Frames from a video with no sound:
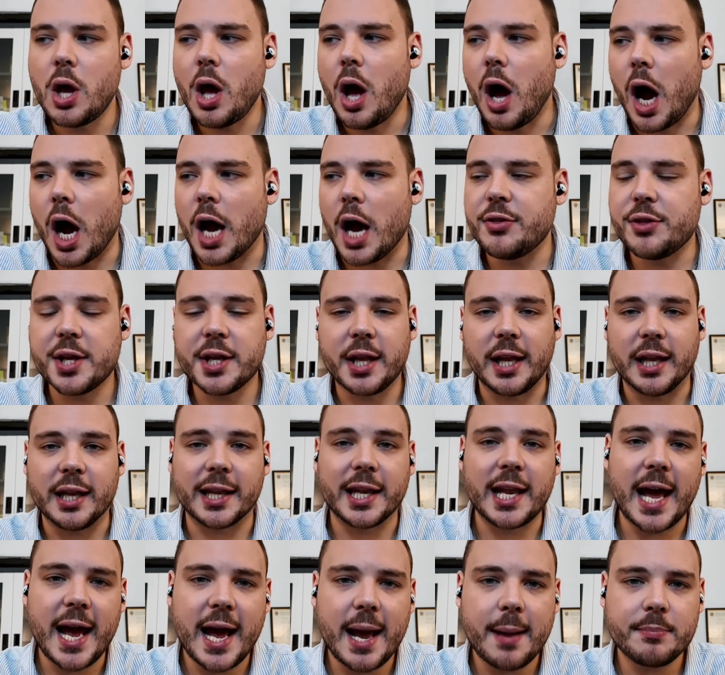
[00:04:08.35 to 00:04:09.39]
I think
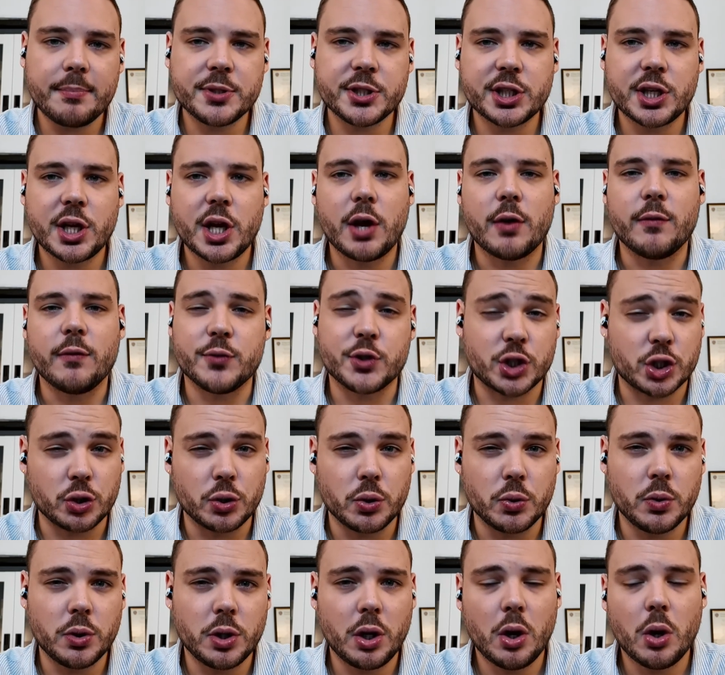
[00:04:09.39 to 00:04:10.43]
labs
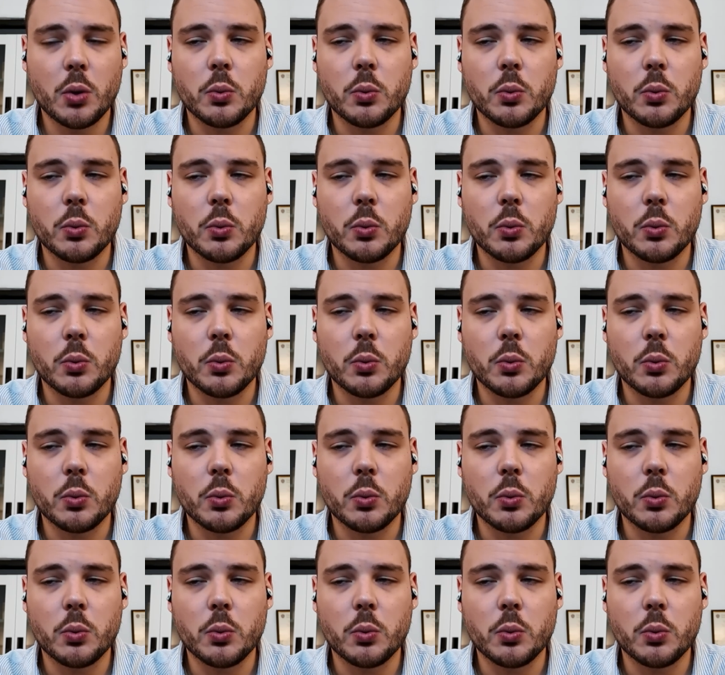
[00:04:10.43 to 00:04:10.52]
soon